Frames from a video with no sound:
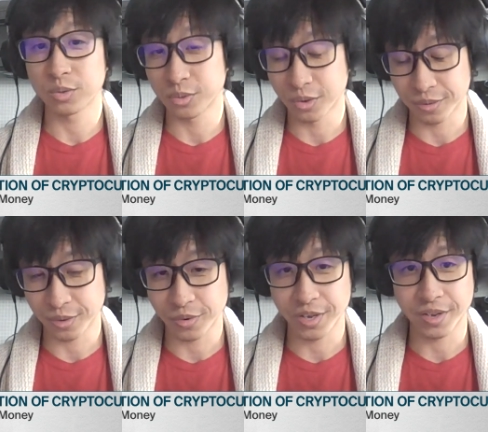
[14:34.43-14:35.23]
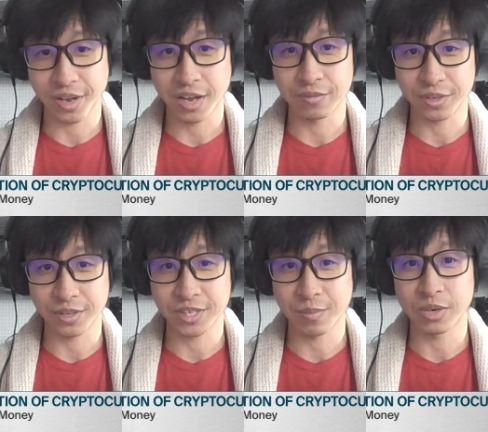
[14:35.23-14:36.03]
to North Korea after
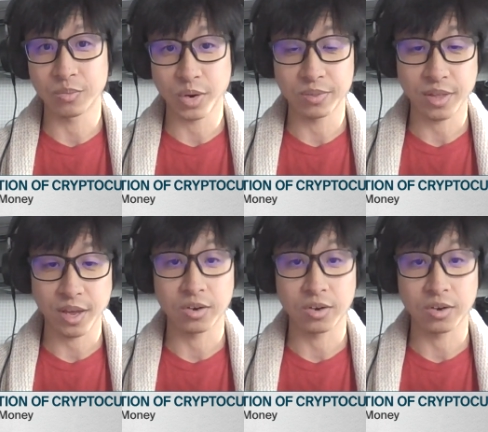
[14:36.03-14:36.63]
someone went there,